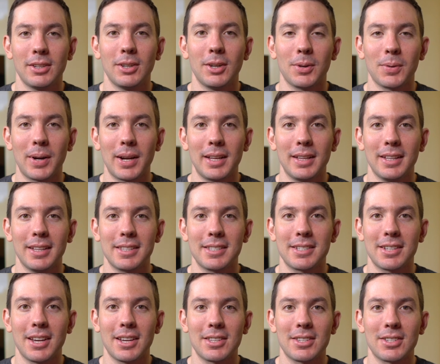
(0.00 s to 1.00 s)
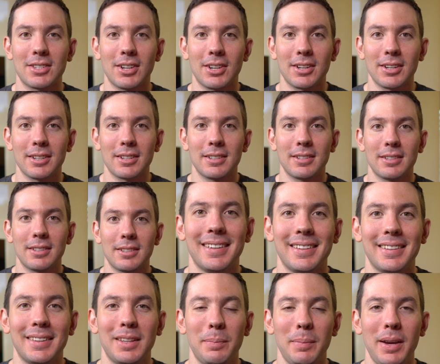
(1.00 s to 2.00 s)
All right, let's get started.
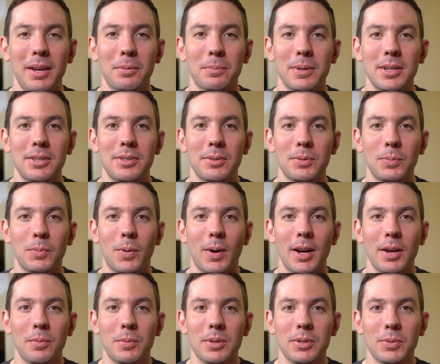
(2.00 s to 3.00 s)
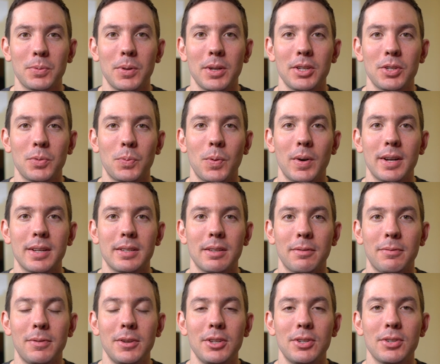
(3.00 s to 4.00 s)
The main reason why we switched was the
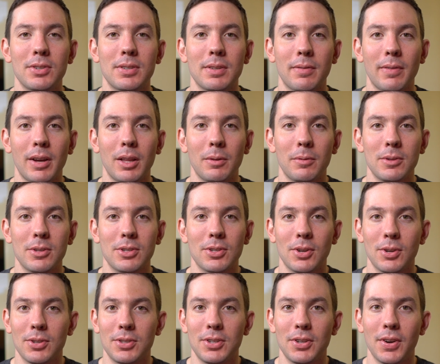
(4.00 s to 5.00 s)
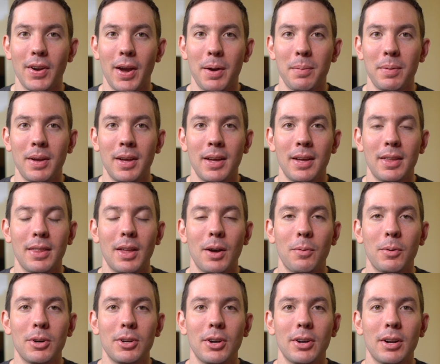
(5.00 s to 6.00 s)
features available in Zoho CRM that
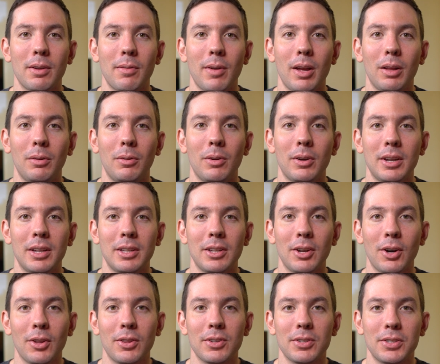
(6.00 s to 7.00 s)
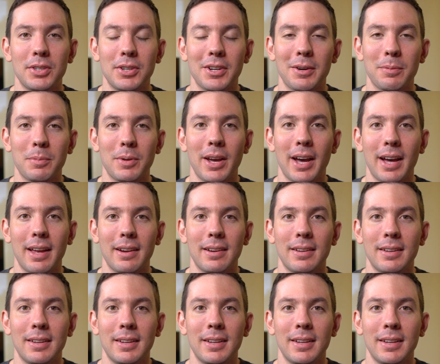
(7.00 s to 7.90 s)
were not available in the other CRM we had.